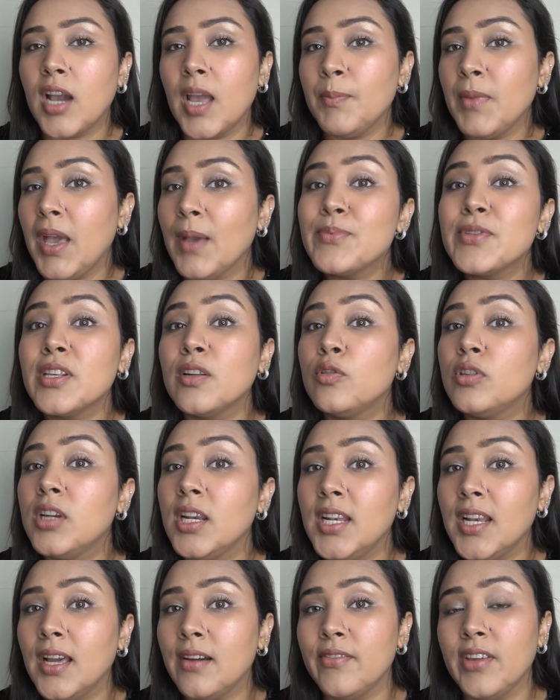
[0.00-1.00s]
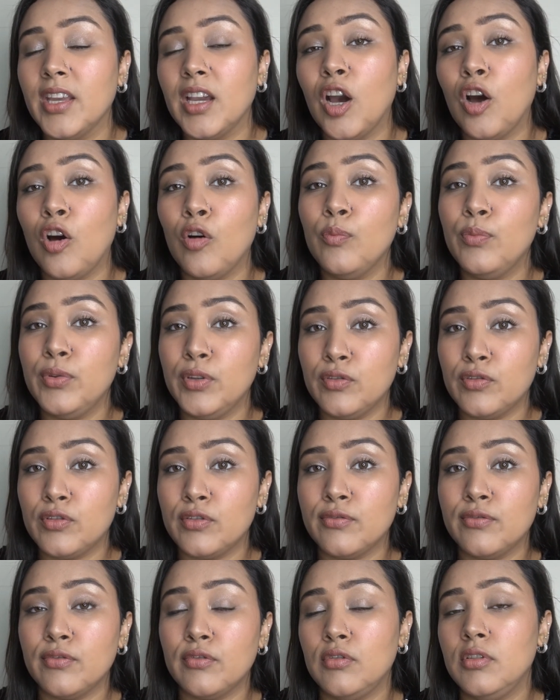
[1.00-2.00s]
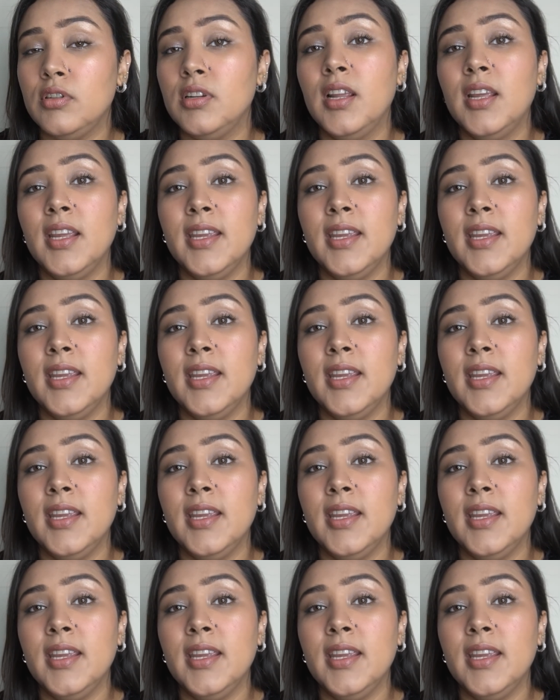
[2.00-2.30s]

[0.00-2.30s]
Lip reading: I'm absolutely loving how beautiful